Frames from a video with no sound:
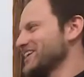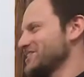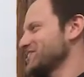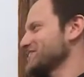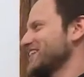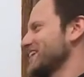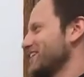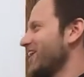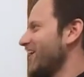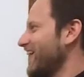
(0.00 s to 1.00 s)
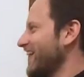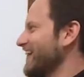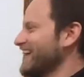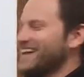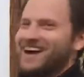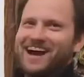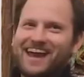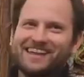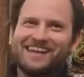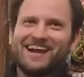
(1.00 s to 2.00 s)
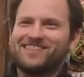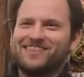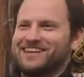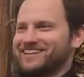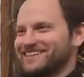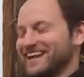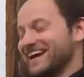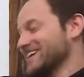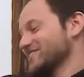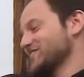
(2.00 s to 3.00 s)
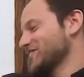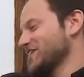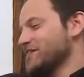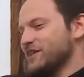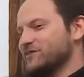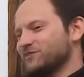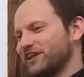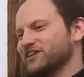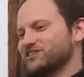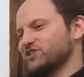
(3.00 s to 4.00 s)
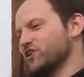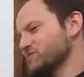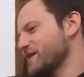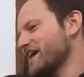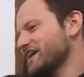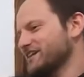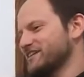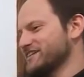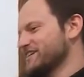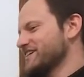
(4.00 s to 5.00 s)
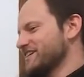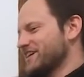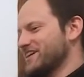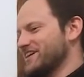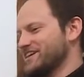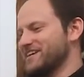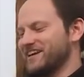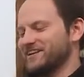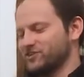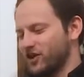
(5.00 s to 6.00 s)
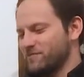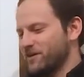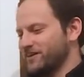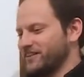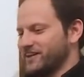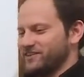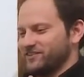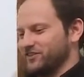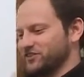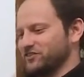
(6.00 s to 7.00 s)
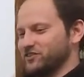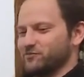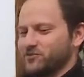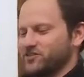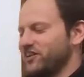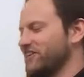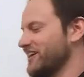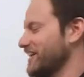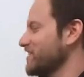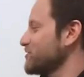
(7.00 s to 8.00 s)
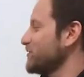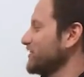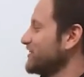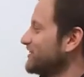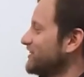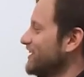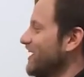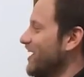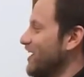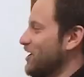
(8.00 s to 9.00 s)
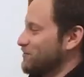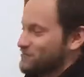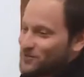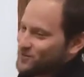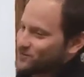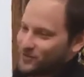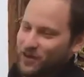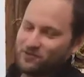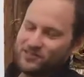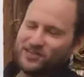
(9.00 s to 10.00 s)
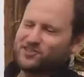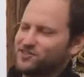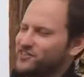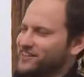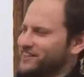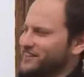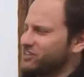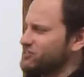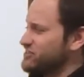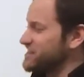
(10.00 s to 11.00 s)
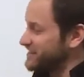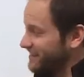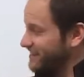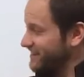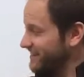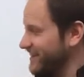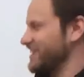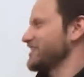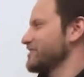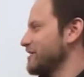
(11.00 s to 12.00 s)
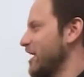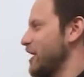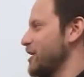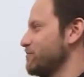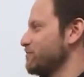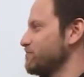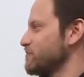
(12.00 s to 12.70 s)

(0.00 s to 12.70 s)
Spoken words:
address that at all. And then I think, so thankfully I just hung back, and he had a tripod that looked a little more scary, I guess. But so that was an interesting critique, I think, on